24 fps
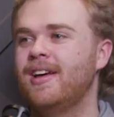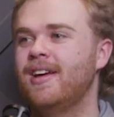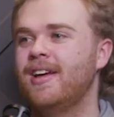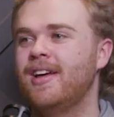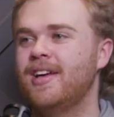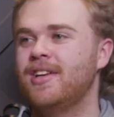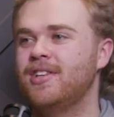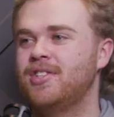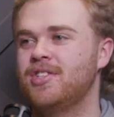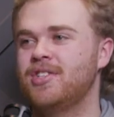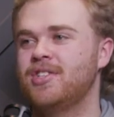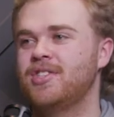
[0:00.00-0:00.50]

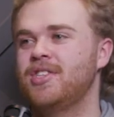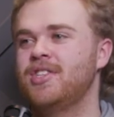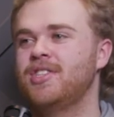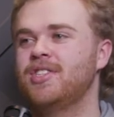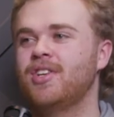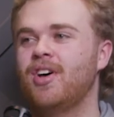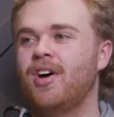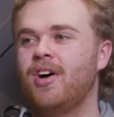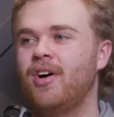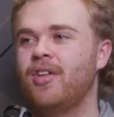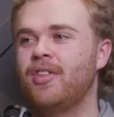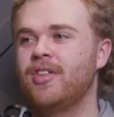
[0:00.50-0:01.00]
It's just
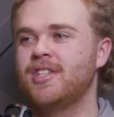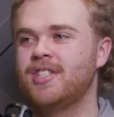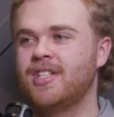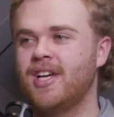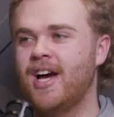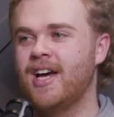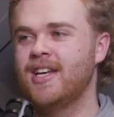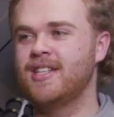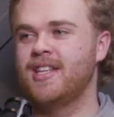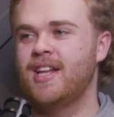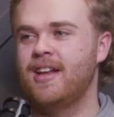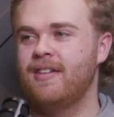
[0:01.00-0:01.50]
all these
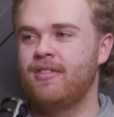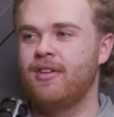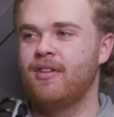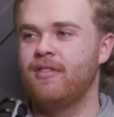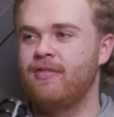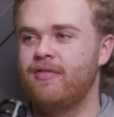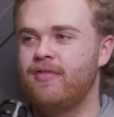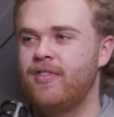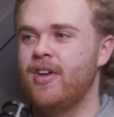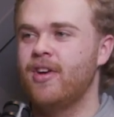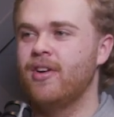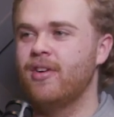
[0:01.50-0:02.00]
guys that have their
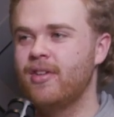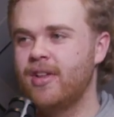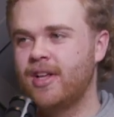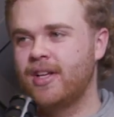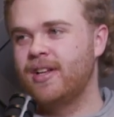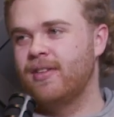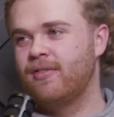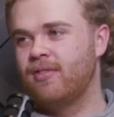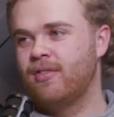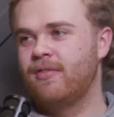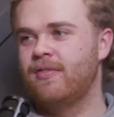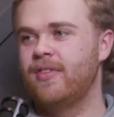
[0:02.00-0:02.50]
fear, like
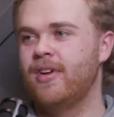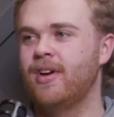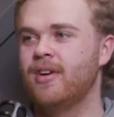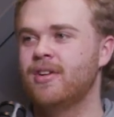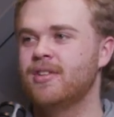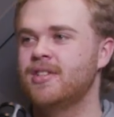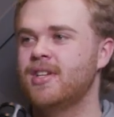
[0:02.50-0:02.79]
different fears.